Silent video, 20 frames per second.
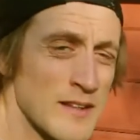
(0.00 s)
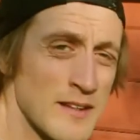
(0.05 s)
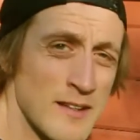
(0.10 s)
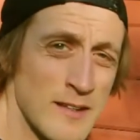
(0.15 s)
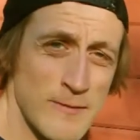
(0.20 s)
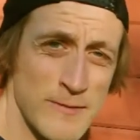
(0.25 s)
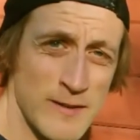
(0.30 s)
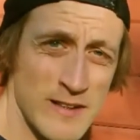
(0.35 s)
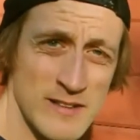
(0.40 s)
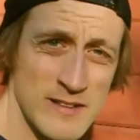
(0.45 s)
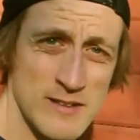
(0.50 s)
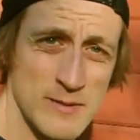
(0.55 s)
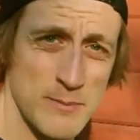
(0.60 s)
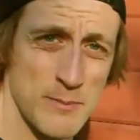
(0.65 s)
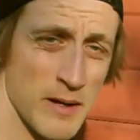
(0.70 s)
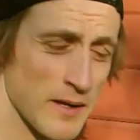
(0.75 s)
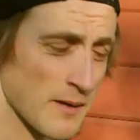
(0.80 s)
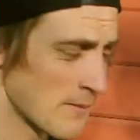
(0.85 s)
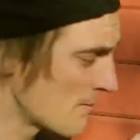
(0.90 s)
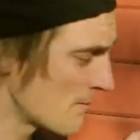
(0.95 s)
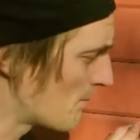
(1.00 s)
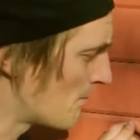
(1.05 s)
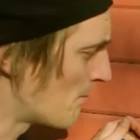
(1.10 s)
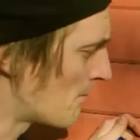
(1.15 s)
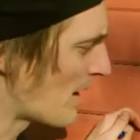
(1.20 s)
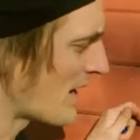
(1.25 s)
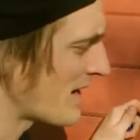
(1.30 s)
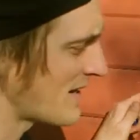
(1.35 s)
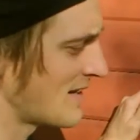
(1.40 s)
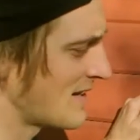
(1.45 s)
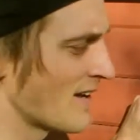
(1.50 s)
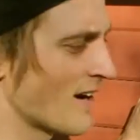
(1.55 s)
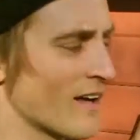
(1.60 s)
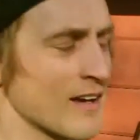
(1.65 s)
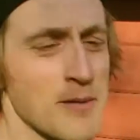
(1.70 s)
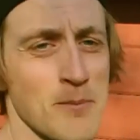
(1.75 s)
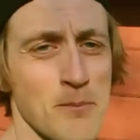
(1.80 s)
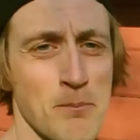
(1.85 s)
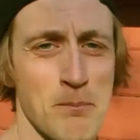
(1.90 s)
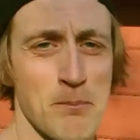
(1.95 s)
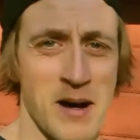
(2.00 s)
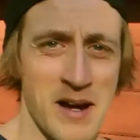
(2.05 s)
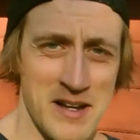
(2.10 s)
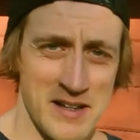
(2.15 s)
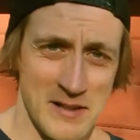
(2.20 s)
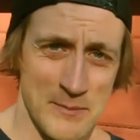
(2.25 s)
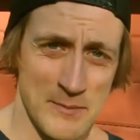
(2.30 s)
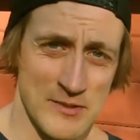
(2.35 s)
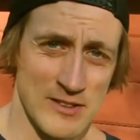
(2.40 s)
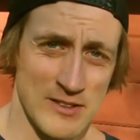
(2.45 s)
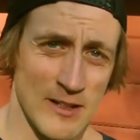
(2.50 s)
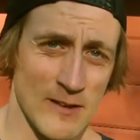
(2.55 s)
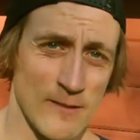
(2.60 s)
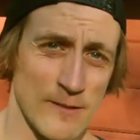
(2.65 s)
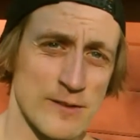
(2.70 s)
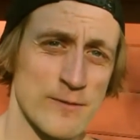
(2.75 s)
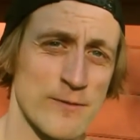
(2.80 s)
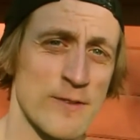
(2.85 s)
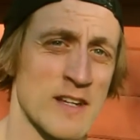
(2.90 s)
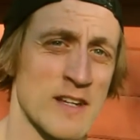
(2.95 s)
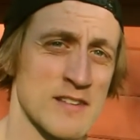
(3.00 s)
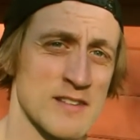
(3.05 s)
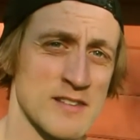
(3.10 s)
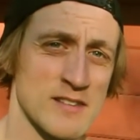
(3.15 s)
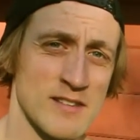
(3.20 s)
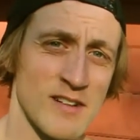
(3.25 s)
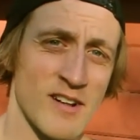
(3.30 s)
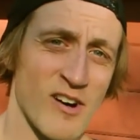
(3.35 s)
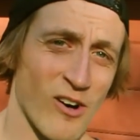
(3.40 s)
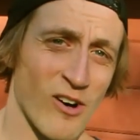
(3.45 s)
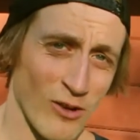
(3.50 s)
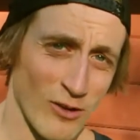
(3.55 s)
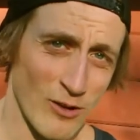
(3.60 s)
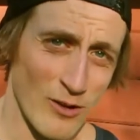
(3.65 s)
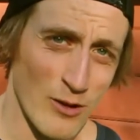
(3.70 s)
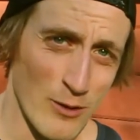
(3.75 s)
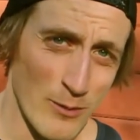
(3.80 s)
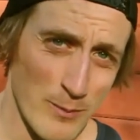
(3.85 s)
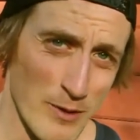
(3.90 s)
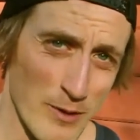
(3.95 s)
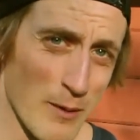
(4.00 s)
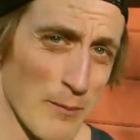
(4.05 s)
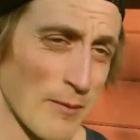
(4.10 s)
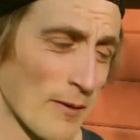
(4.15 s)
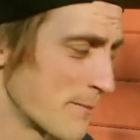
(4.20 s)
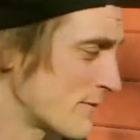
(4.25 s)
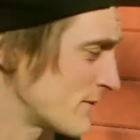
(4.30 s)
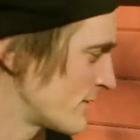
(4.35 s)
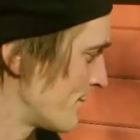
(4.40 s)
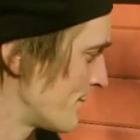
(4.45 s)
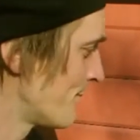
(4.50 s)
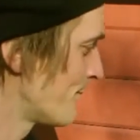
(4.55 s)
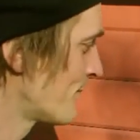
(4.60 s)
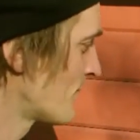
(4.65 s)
the defense, but might not by themselves fix all your problems.